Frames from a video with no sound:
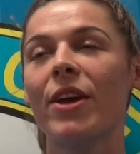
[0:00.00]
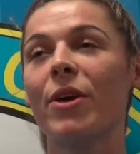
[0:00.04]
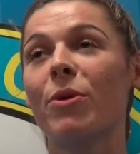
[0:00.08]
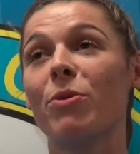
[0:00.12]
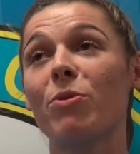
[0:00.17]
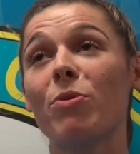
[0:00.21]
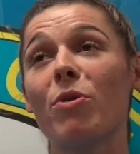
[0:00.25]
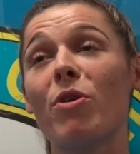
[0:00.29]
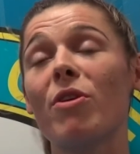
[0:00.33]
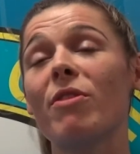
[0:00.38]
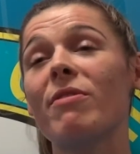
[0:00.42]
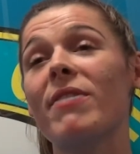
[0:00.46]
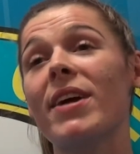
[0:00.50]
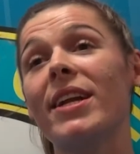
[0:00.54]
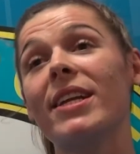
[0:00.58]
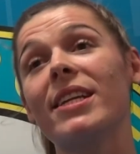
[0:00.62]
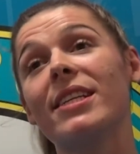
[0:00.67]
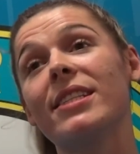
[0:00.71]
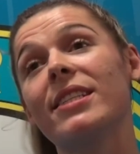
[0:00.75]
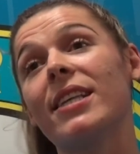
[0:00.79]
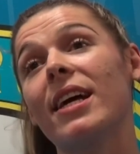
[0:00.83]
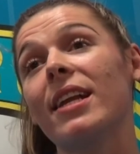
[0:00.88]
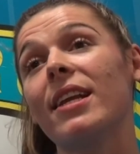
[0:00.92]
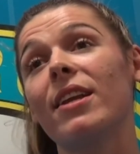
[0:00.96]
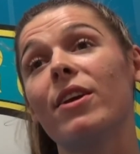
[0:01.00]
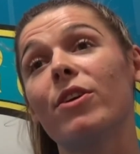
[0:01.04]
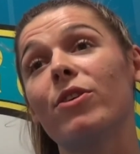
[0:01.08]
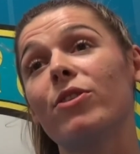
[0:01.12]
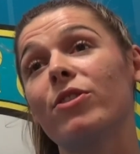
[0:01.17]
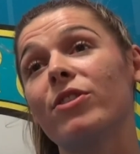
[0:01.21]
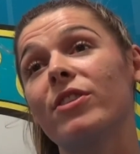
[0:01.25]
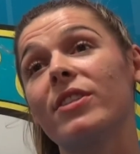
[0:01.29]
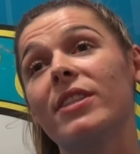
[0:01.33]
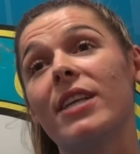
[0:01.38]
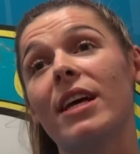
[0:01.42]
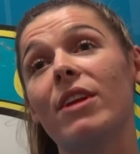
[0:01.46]
We're already standing in
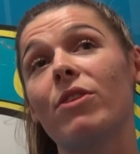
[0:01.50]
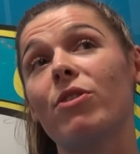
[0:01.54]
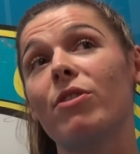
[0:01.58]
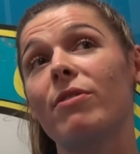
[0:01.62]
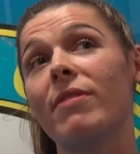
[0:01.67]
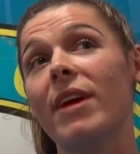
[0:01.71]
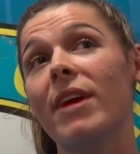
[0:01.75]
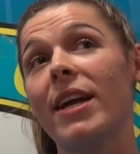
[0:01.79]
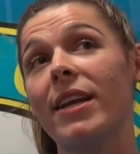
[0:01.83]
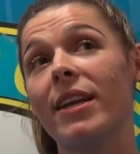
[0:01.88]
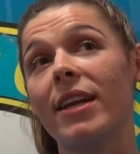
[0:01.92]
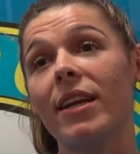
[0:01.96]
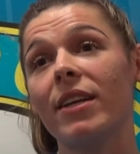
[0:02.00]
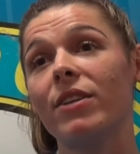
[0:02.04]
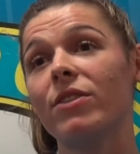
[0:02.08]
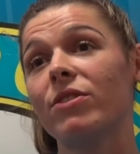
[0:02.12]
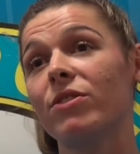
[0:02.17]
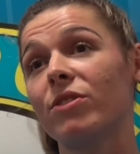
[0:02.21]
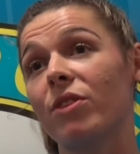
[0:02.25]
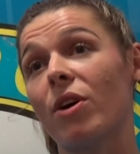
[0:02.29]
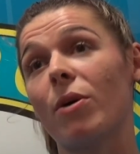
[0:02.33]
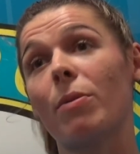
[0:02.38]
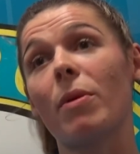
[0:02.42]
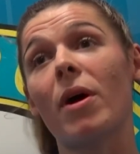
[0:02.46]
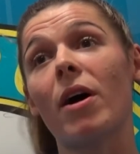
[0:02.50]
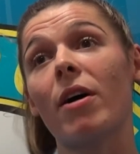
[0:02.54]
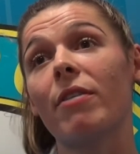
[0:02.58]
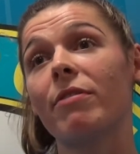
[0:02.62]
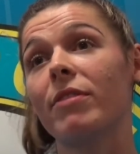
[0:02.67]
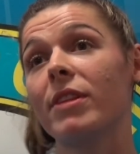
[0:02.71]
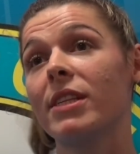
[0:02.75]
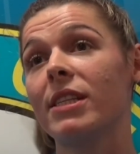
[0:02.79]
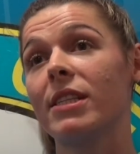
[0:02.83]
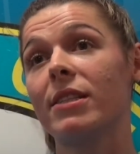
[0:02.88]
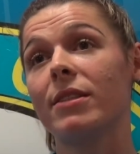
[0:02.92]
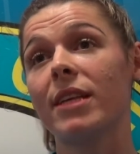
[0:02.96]
good stead already, top half
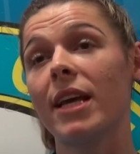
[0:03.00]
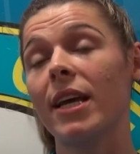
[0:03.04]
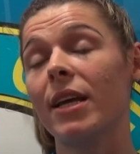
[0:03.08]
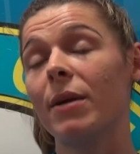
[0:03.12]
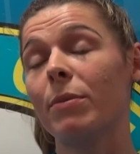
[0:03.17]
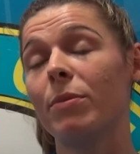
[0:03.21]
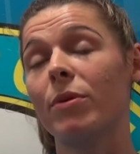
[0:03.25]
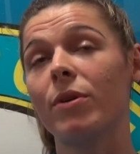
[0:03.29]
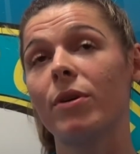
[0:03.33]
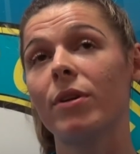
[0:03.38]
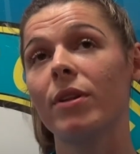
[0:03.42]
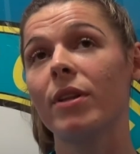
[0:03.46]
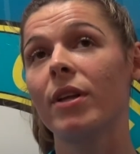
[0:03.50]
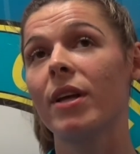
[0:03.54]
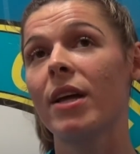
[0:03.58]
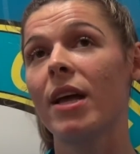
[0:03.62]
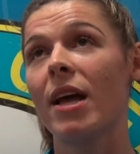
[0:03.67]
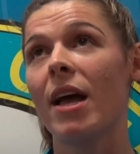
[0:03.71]
this table.